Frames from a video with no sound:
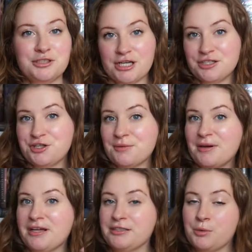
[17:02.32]
changing
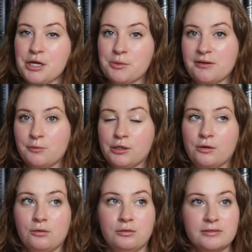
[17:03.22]
my 2024
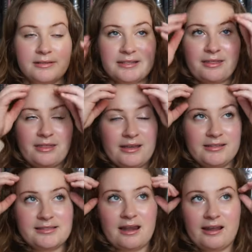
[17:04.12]
goals,
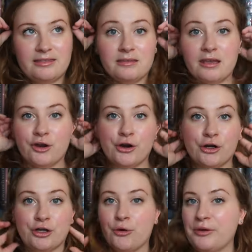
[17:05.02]
things that I think
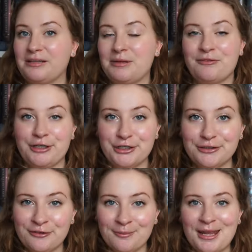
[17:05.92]
are going to be very
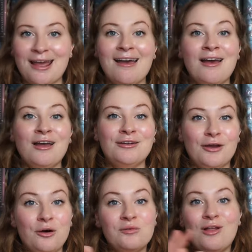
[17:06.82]
good for me,
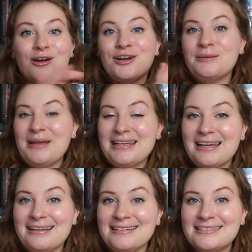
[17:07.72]
no longer
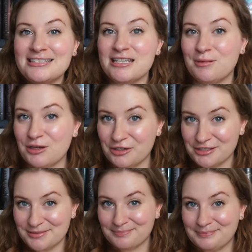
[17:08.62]
making
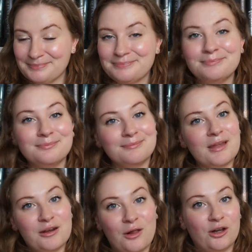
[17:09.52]
TBRs
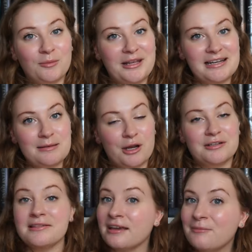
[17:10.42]
no longer making
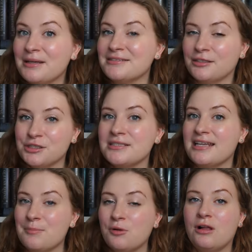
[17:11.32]
TBRs. They have been such a
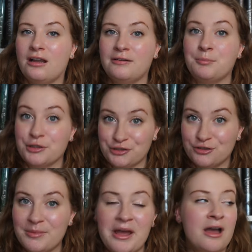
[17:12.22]
staple on booktube